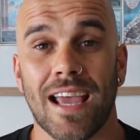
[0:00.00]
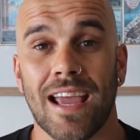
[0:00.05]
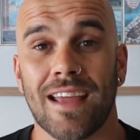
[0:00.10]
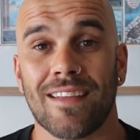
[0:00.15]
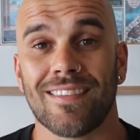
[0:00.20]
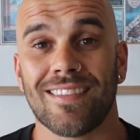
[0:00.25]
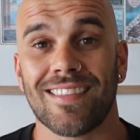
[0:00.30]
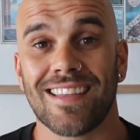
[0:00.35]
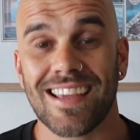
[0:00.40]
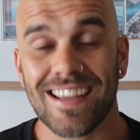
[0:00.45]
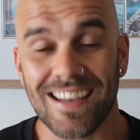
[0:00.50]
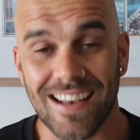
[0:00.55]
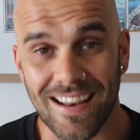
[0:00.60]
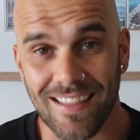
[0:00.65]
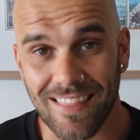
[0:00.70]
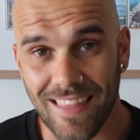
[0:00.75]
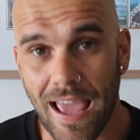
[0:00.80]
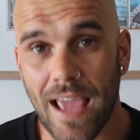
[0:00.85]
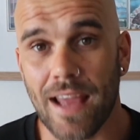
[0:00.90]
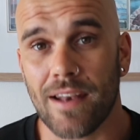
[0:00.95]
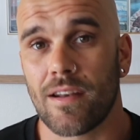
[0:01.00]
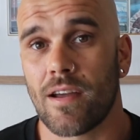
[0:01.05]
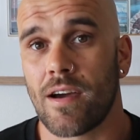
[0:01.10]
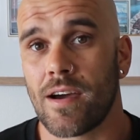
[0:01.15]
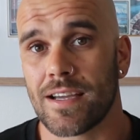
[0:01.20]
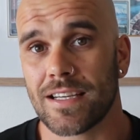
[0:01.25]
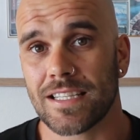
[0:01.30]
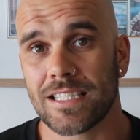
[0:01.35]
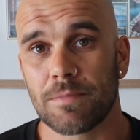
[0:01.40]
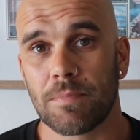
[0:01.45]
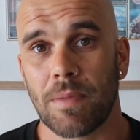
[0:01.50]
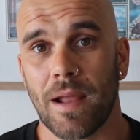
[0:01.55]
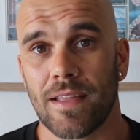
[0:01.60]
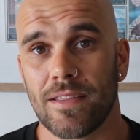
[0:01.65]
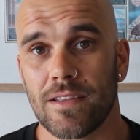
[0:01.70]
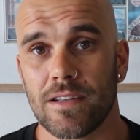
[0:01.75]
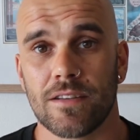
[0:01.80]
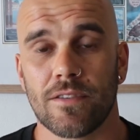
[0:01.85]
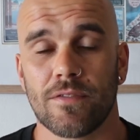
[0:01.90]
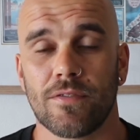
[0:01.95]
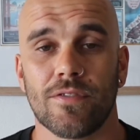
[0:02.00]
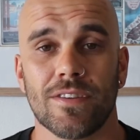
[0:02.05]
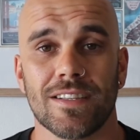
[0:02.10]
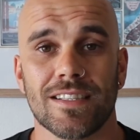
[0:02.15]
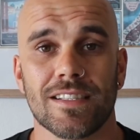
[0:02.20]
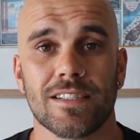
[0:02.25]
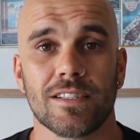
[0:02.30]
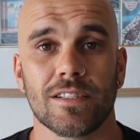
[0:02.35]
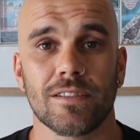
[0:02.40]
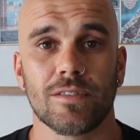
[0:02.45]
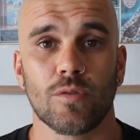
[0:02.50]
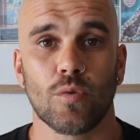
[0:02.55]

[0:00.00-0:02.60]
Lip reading: and in that I explain the difference